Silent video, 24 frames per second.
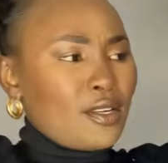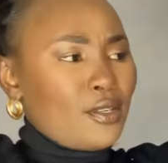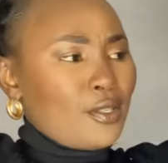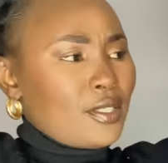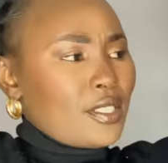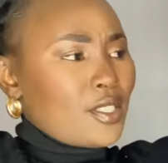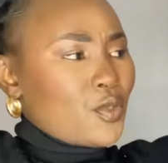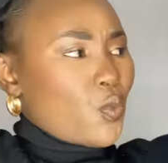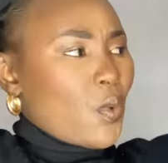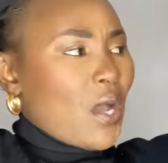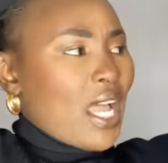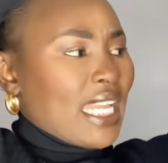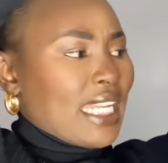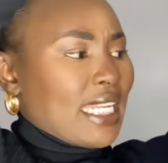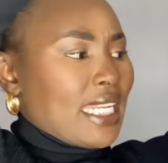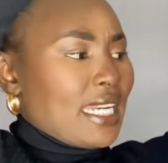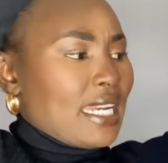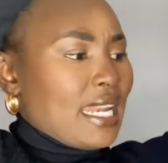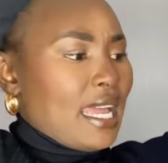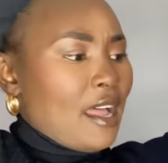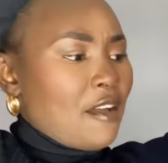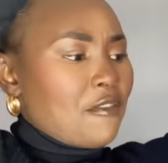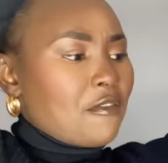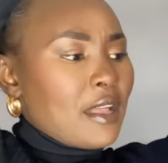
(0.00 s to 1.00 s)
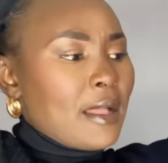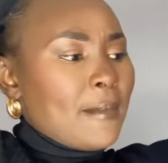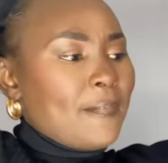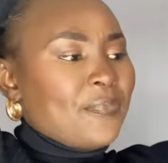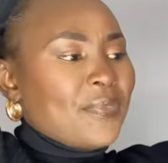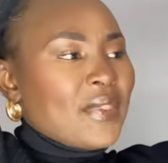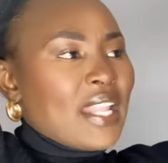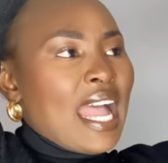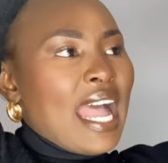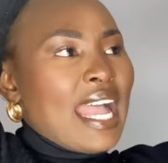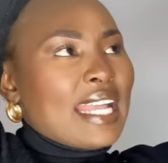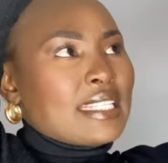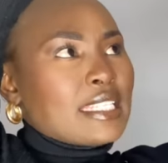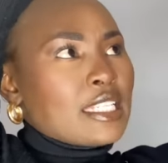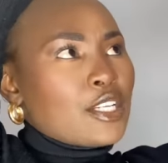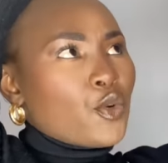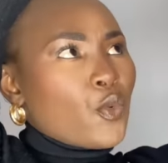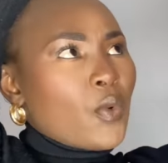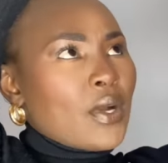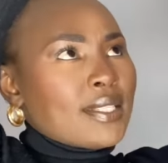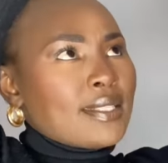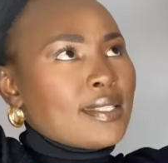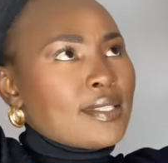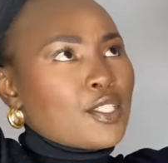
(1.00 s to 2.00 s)
looks wide enough i didn't
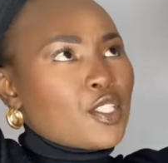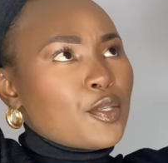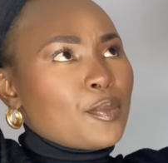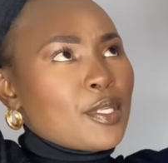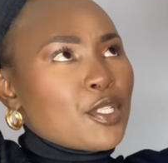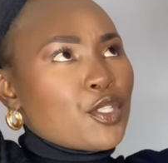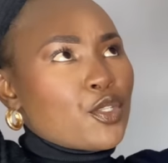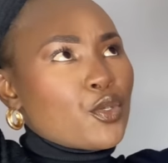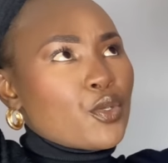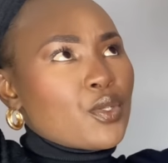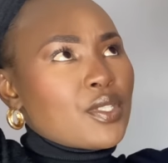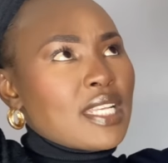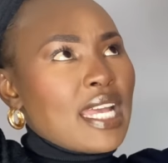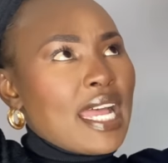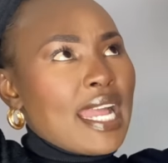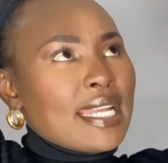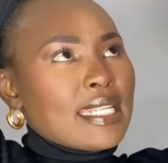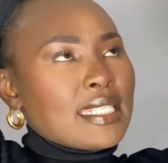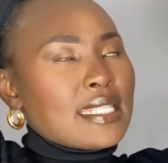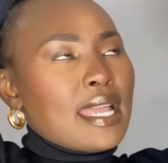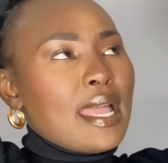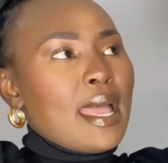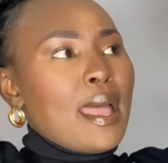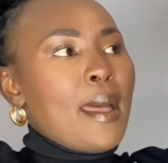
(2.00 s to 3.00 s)
want it to be too tight